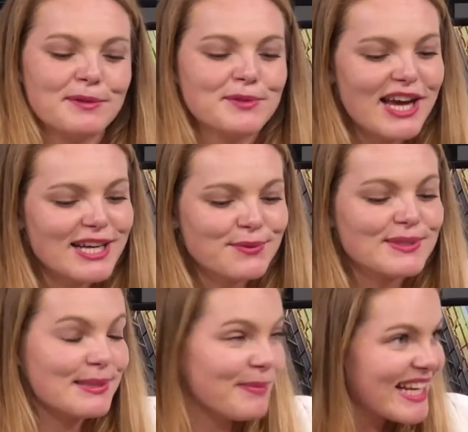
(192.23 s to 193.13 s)
So ours was
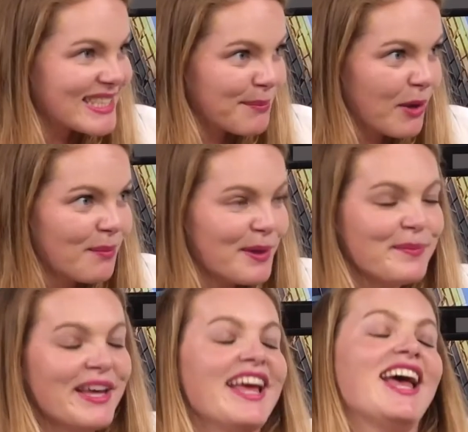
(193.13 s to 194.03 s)
the plastic problem,
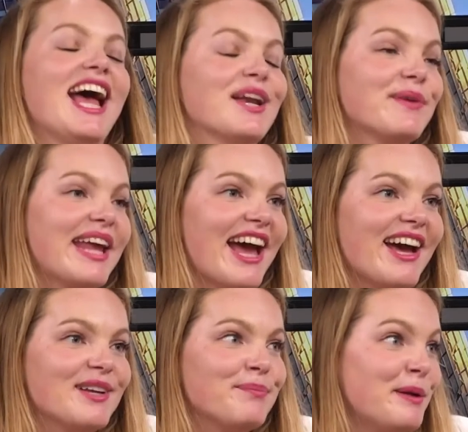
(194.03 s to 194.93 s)
and we
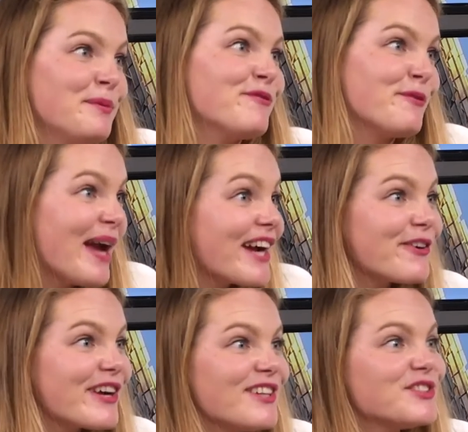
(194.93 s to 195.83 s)
had people from
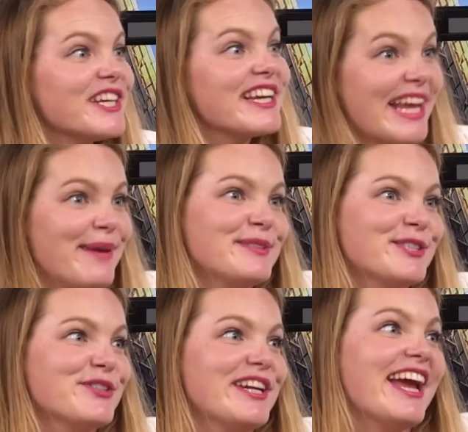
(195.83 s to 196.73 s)
agriculture, chemistry,